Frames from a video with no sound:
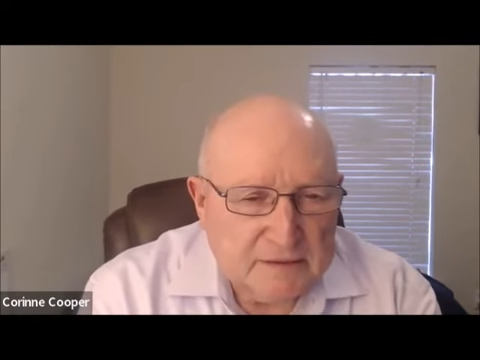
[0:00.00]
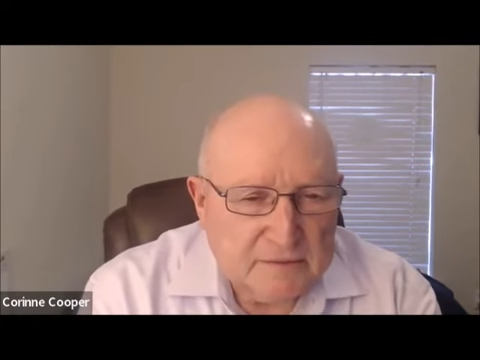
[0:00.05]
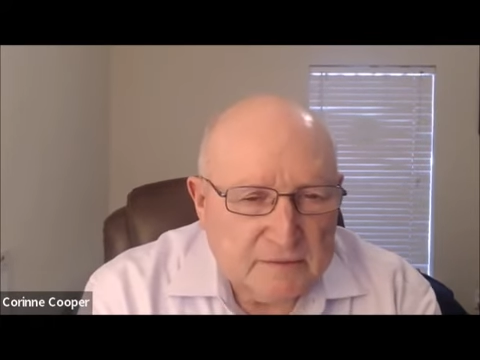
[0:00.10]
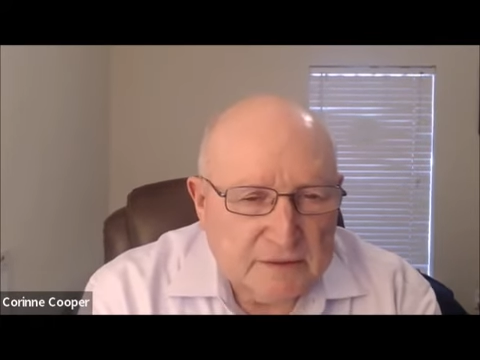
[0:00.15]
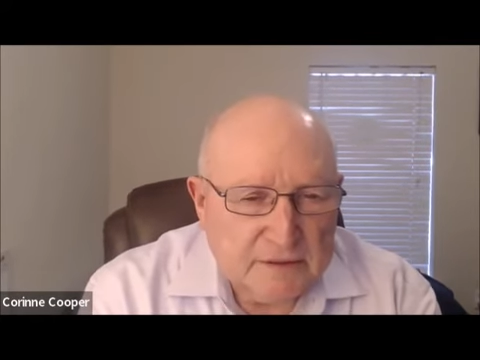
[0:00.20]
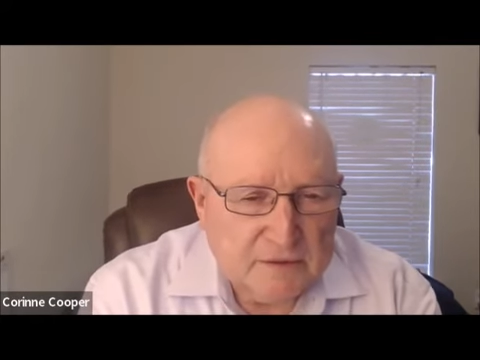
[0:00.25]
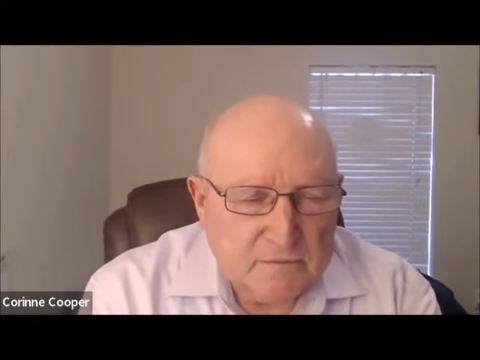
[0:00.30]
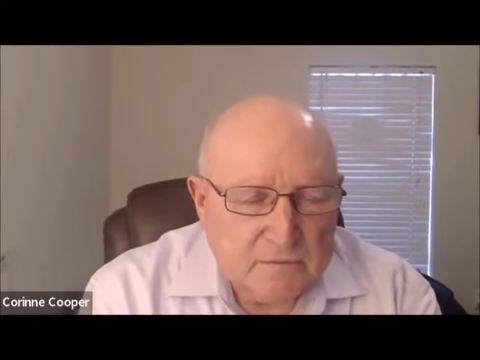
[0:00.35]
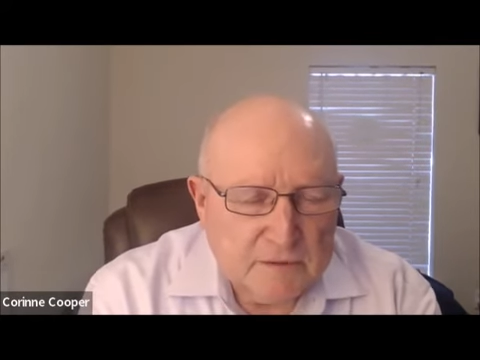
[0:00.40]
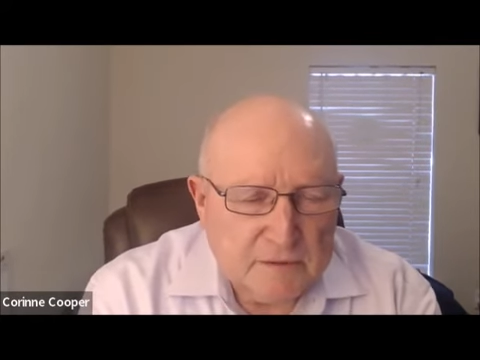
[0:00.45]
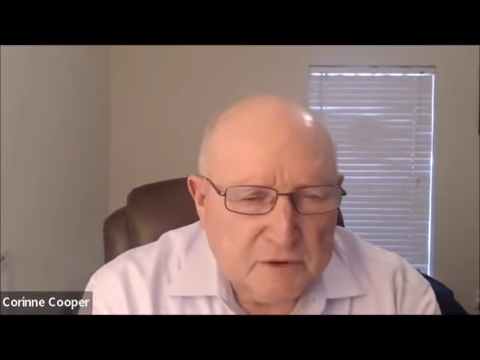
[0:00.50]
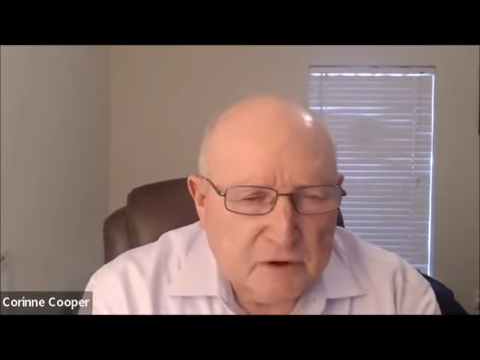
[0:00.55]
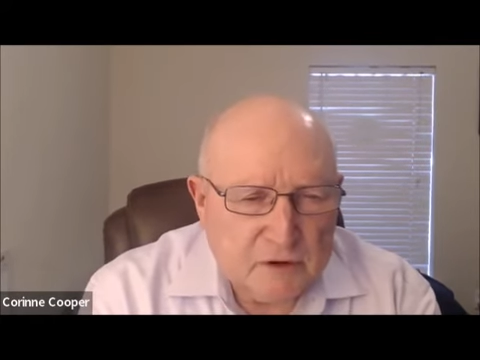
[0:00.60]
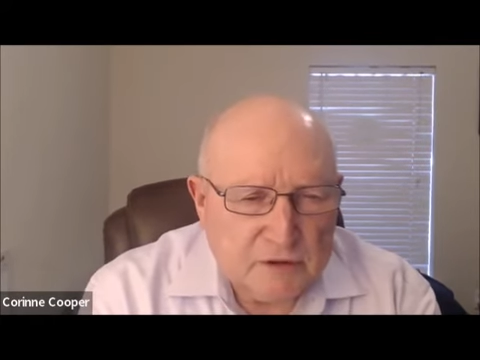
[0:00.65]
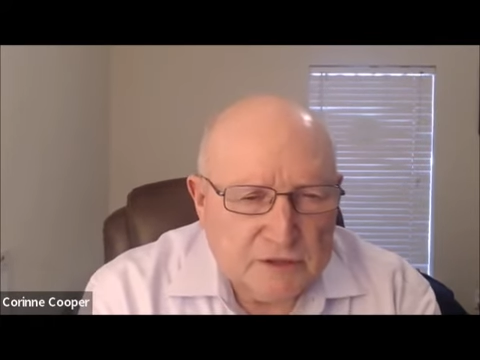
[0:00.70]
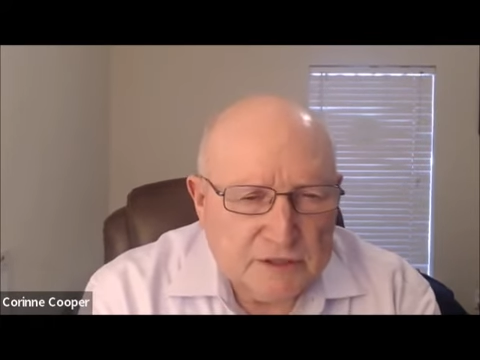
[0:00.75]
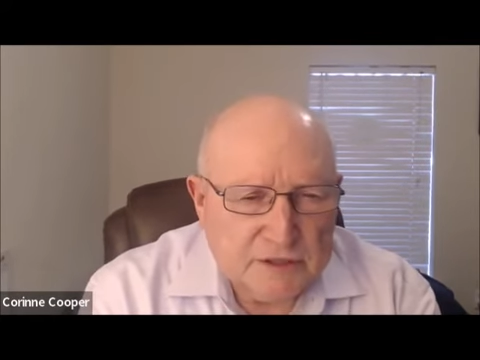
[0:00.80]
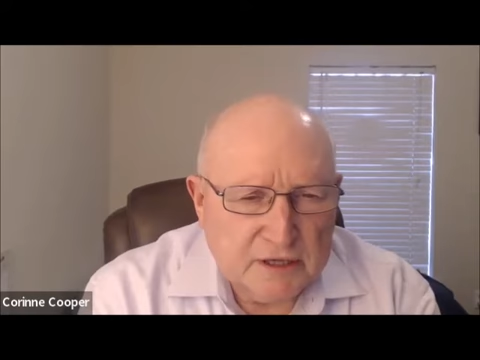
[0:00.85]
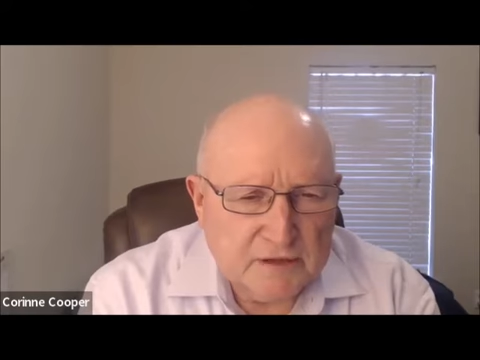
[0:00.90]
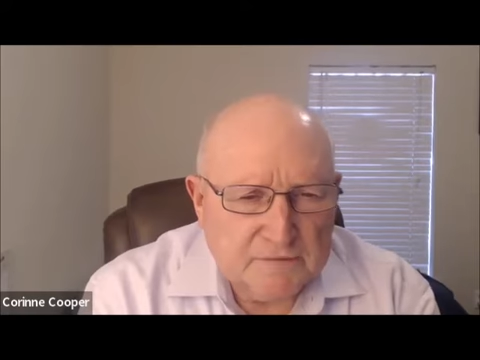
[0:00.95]
We will be
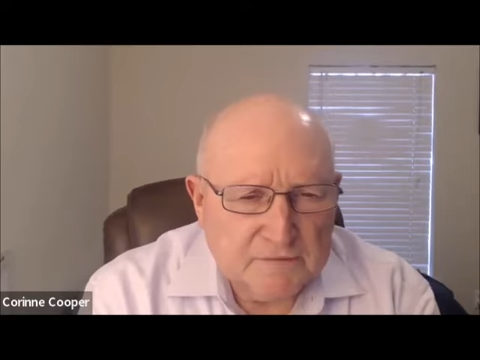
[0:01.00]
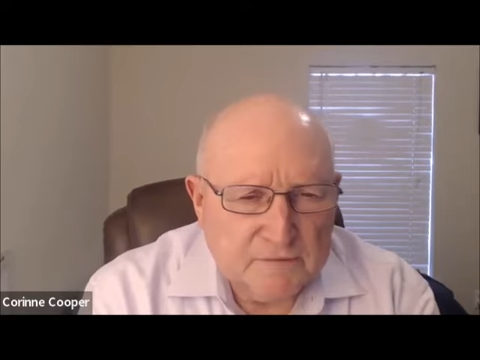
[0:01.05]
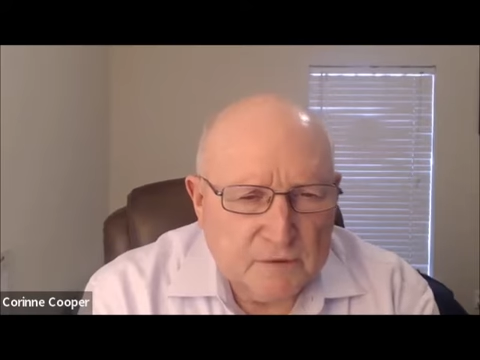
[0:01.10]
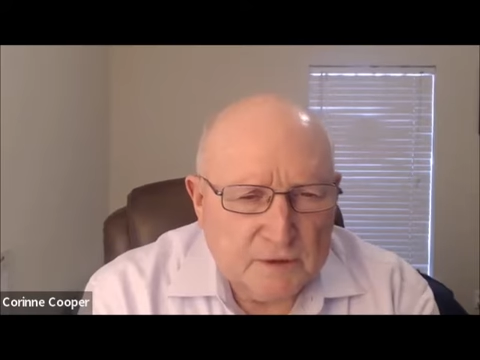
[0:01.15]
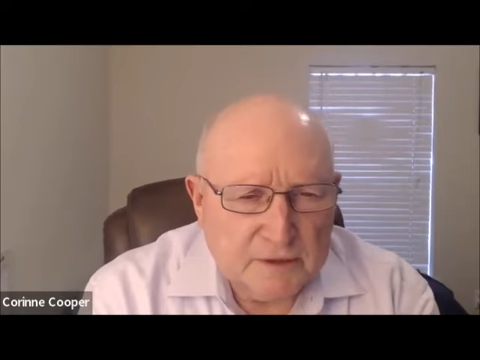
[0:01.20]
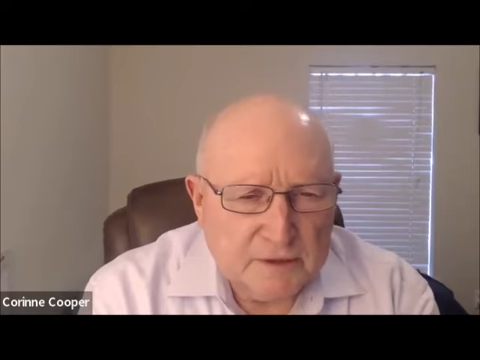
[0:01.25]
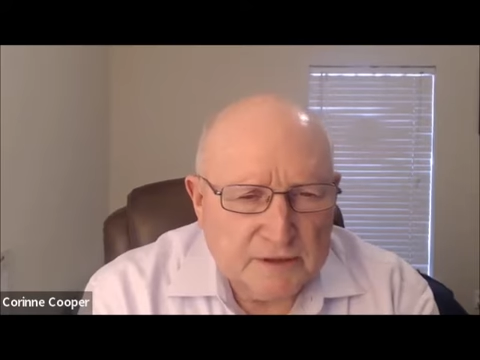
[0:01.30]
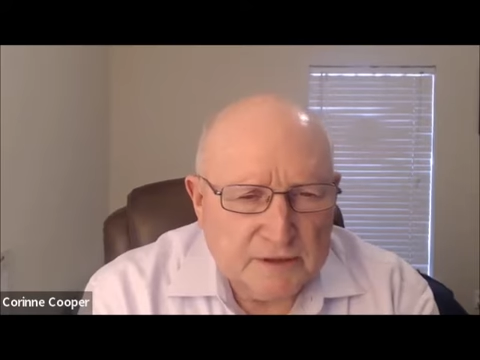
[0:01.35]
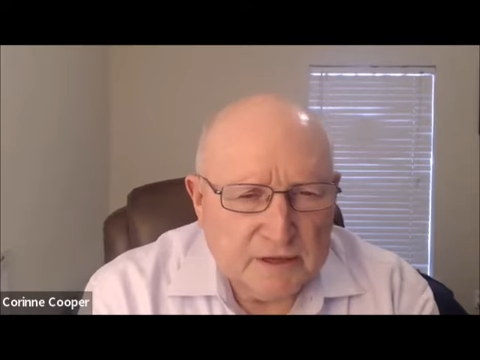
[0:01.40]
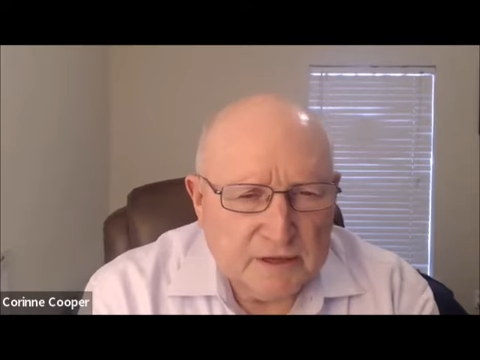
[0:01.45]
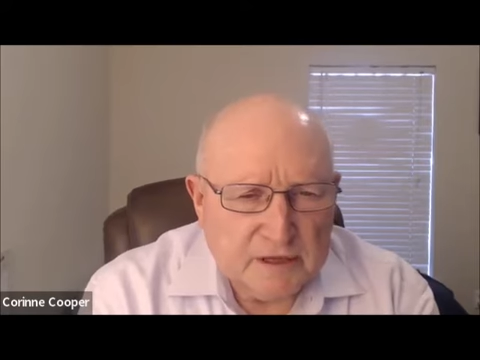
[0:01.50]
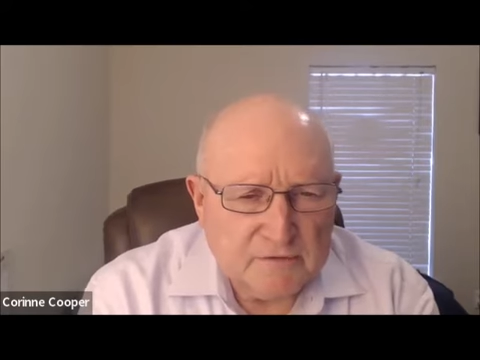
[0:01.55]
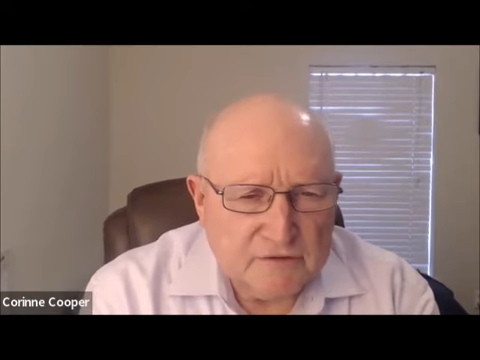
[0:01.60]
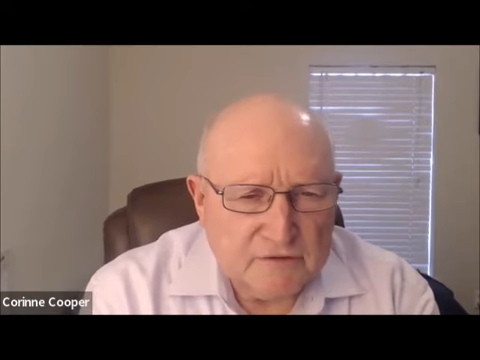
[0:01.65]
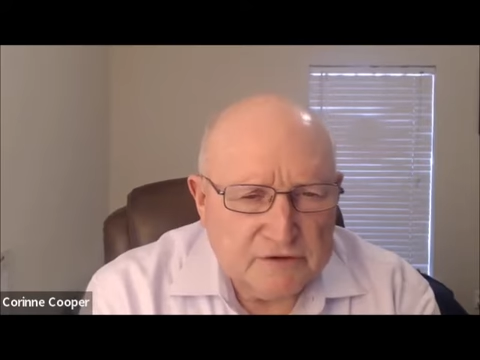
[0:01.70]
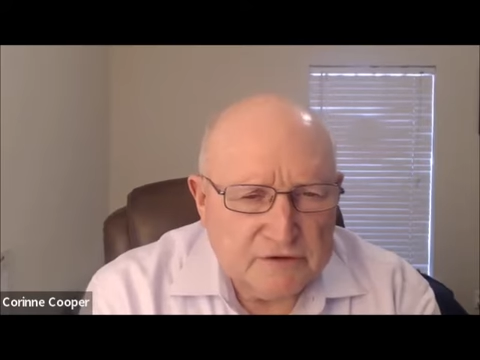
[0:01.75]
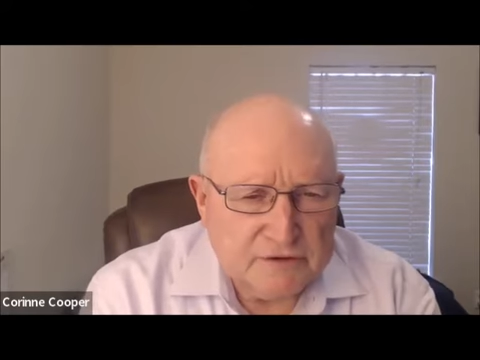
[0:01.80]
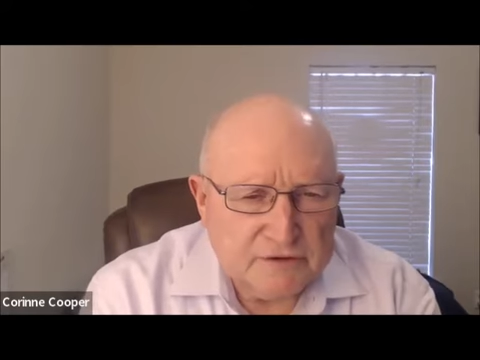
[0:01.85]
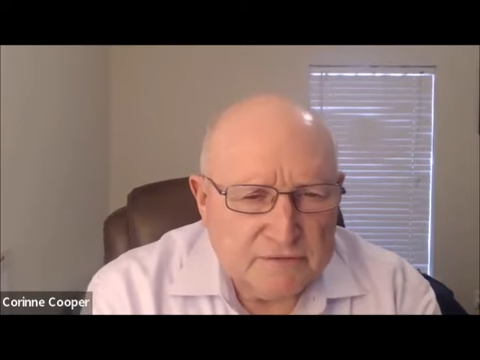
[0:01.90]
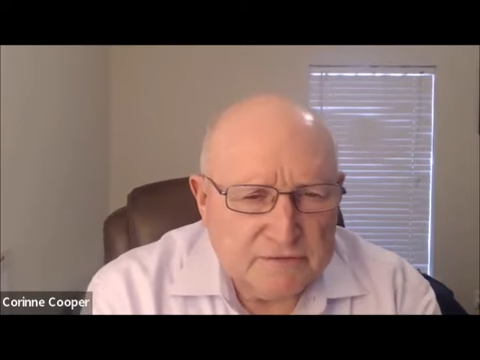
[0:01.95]
approaching our 40th
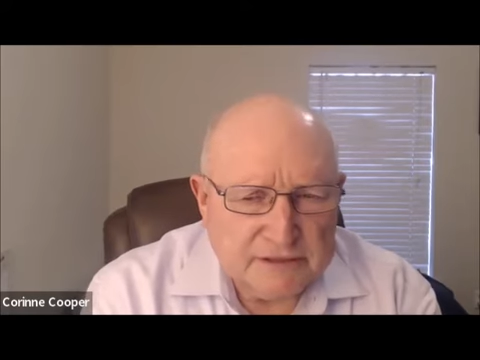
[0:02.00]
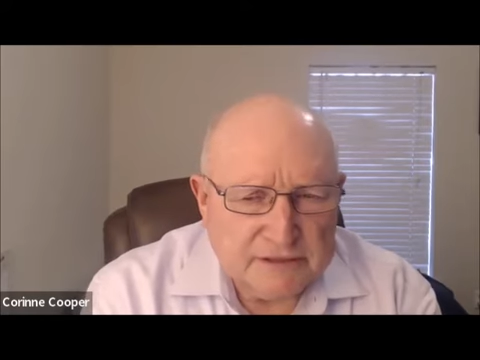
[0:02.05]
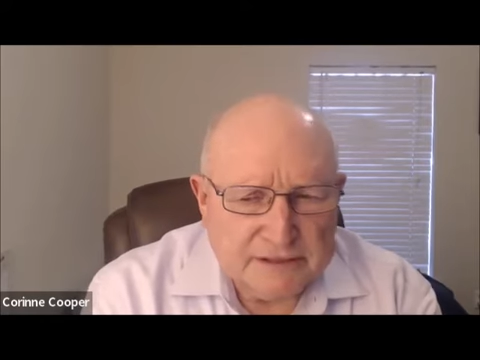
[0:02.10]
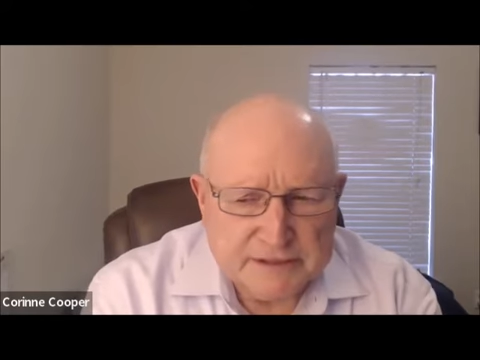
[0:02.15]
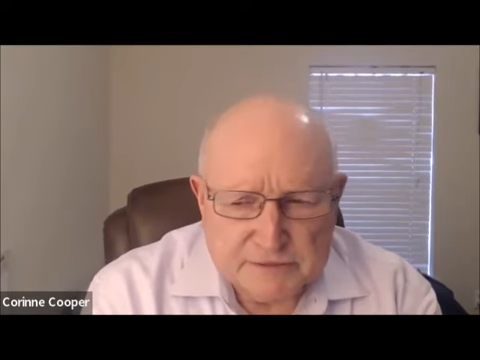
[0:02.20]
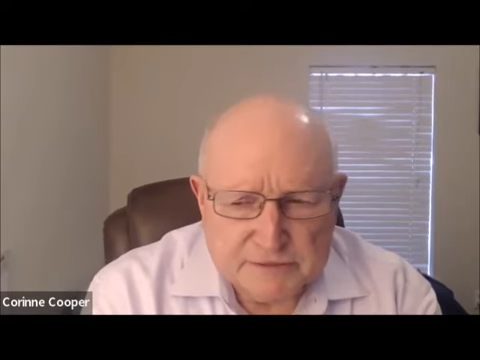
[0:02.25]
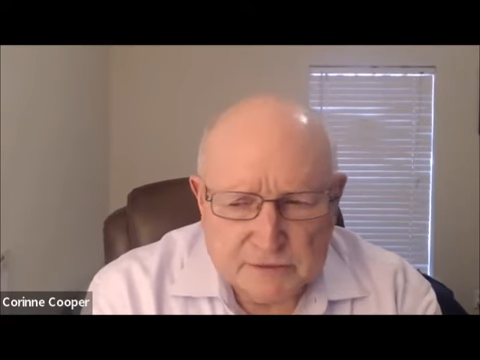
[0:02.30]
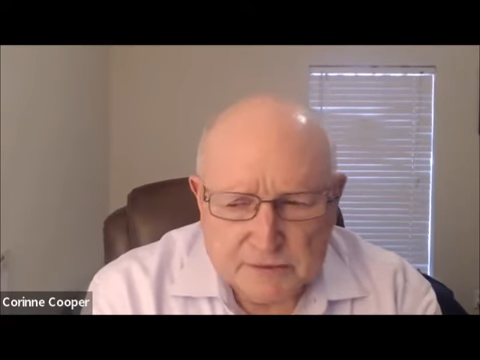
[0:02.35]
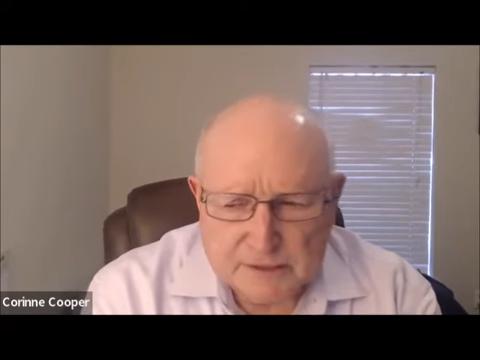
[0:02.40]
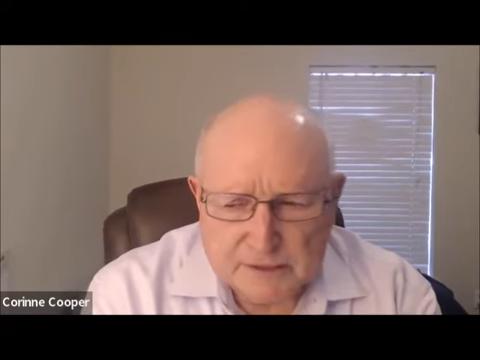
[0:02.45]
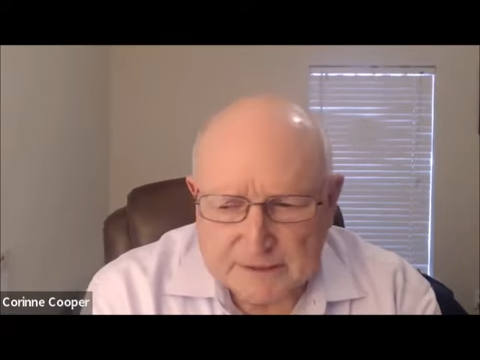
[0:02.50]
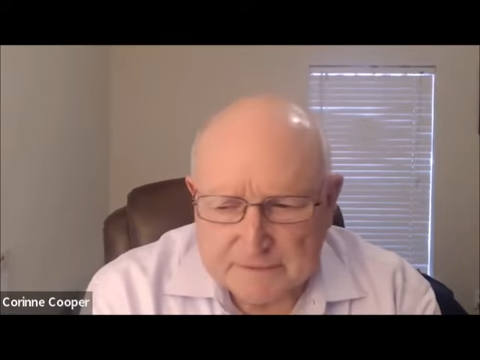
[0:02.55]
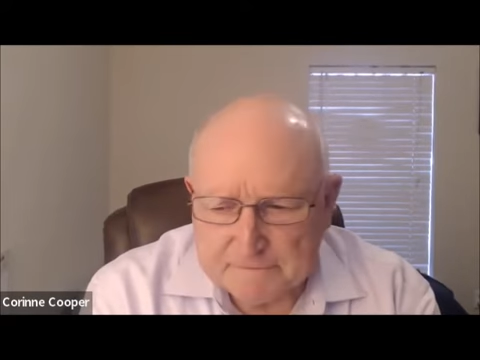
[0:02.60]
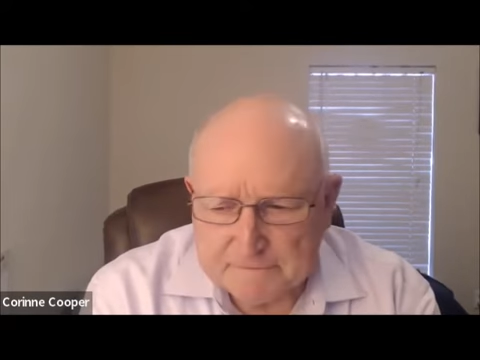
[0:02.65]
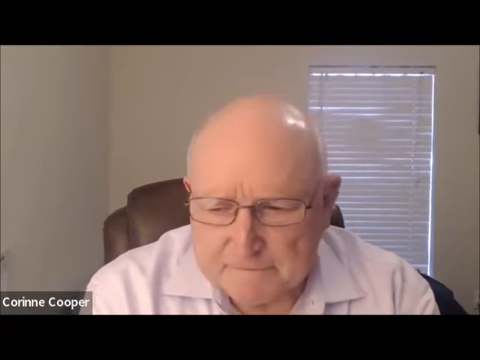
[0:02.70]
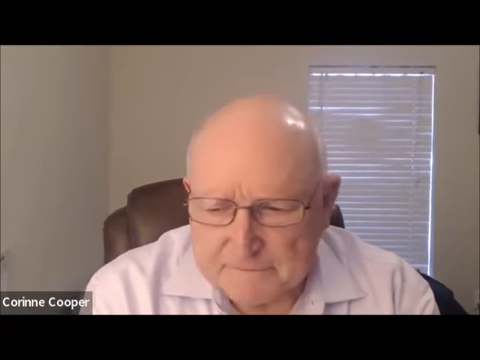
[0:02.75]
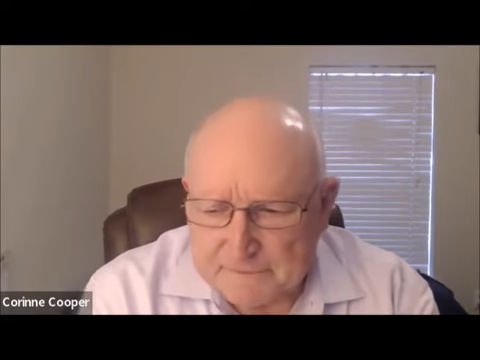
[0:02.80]
anniversary very shortly.